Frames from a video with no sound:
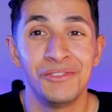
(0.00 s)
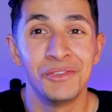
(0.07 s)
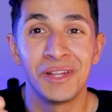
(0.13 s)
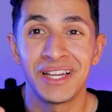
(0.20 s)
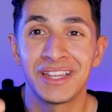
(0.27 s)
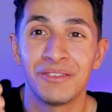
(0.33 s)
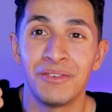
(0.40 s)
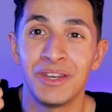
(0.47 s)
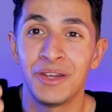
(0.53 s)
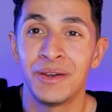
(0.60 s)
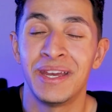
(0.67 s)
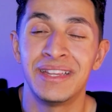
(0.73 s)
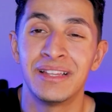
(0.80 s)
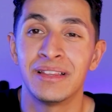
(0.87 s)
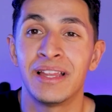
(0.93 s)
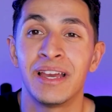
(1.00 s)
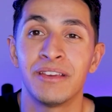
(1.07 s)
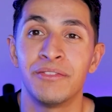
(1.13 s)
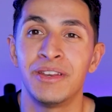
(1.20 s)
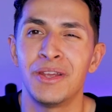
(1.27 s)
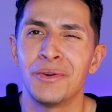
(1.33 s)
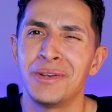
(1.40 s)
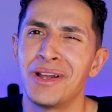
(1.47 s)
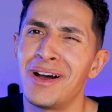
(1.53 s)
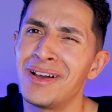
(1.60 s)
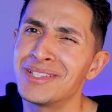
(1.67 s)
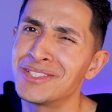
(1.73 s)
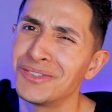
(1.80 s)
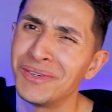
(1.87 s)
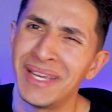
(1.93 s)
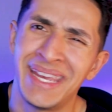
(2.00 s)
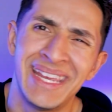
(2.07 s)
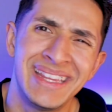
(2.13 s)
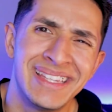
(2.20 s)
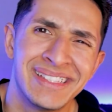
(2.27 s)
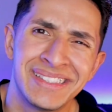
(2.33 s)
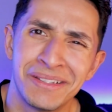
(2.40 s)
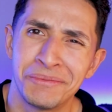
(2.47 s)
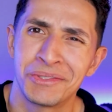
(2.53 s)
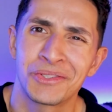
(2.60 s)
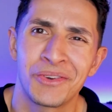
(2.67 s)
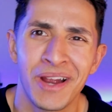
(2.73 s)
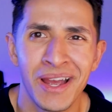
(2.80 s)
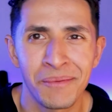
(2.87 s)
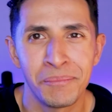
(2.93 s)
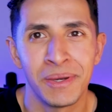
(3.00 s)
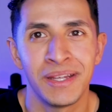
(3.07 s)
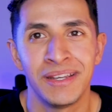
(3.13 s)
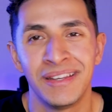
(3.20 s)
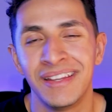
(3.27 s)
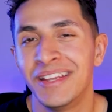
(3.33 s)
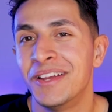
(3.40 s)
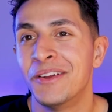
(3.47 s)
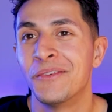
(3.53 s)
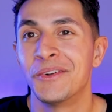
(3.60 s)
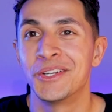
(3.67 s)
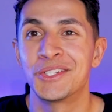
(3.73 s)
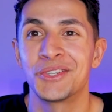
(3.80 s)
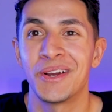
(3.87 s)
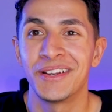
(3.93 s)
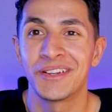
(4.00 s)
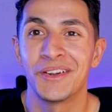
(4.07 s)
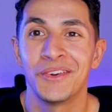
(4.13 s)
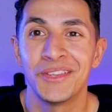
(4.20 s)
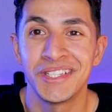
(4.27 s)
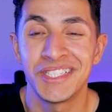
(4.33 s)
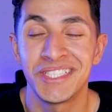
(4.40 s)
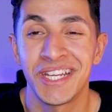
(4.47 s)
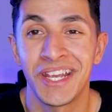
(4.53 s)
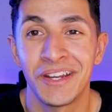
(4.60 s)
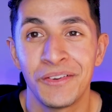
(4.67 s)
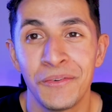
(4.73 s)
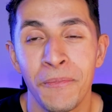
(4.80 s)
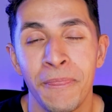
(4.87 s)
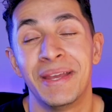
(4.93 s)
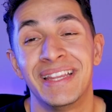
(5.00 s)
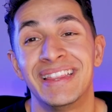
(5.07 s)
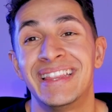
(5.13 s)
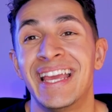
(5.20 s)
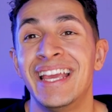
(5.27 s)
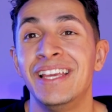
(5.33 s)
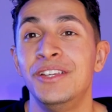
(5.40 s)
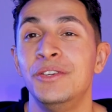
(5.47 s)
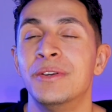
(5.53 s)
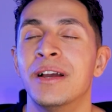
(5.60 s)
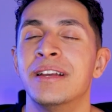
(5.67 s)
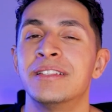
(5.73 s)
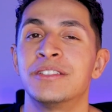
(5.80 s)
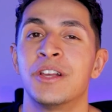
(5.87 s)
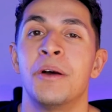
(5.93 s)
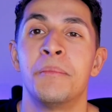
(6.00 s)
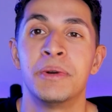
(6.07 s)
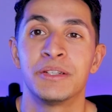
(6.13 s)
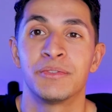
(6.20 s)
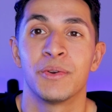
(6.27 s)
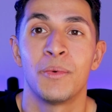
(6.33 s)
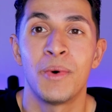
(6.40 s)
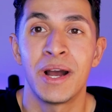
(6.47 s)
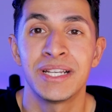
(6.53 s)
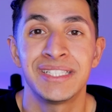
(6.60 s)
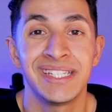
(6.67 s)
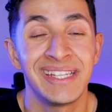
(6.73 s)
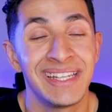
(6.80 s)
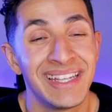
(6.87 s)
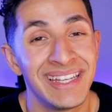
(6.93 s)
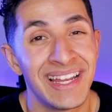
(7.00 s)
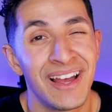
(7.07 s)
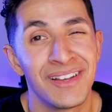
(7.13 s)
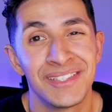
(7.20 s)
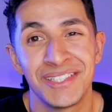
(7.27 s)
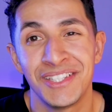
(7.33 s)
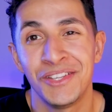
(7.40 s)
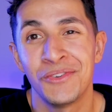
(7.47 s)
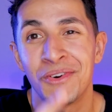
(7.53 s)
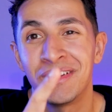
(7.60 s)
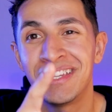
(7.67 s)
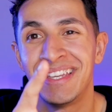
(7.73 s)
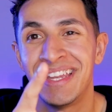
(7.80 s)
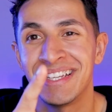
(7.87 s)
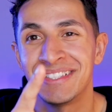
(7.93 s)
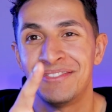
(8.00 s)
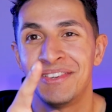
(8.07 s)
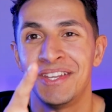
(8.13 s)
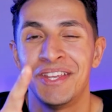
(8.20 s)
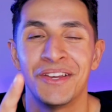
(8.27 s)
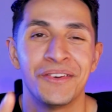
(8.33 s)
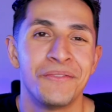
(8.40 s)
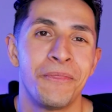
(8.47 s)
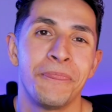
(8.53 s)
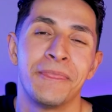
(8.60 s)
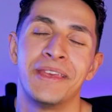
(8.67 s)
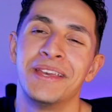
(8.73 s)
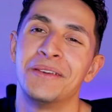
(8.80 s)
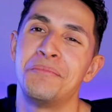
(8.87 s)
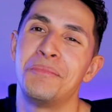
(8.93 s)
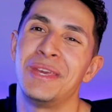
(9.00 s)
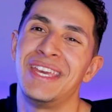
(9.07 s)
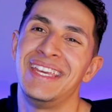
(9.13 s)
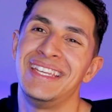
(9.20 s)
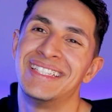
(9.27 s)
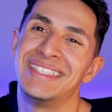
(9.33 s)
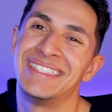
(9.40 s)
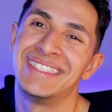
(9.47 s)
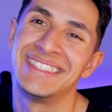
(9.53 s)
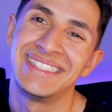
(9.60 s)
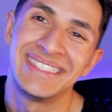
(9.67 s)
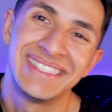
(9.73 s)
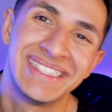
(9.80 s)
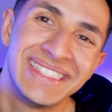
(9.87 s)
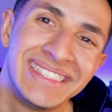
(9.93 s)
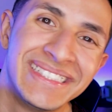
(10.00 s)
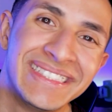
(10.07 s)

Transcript: So if you like the video, hit the like video and also hit the subscribe button. We're trying to grow this channel, and thank you guys so much for watching, and I'll see you on the next video. Peace.